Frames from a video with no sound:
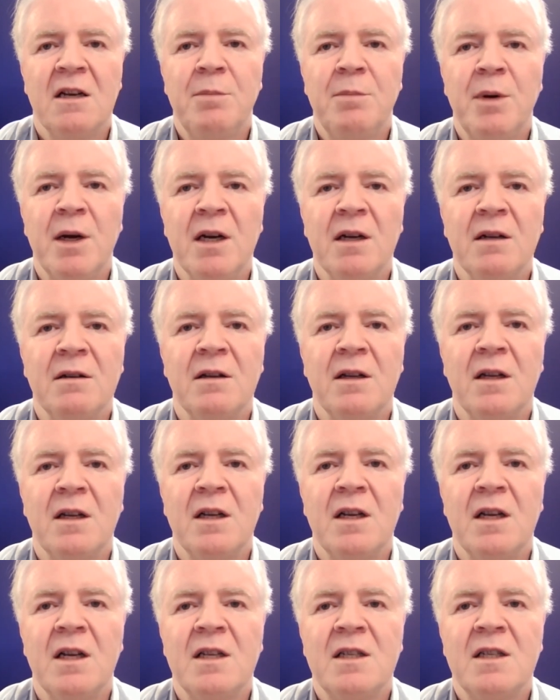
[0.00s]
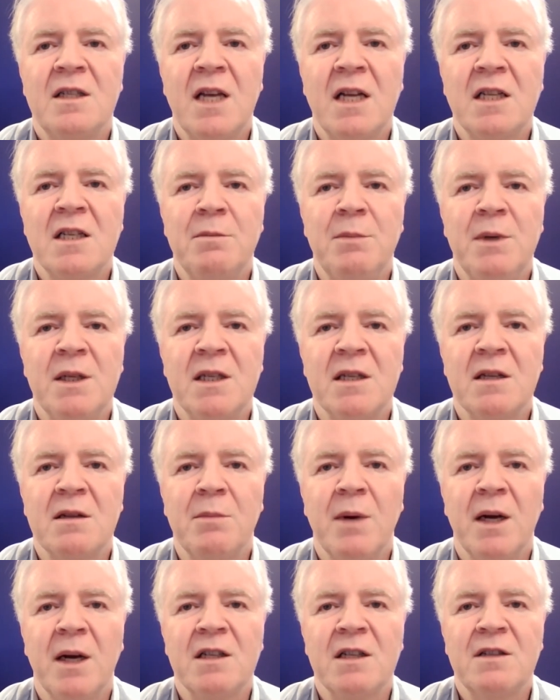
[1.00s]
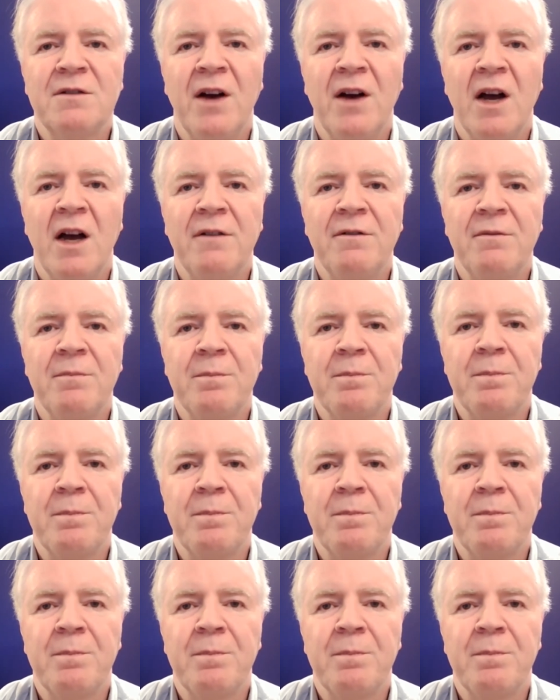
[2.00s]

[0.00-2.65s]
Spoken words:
per centimeter to the minus 5.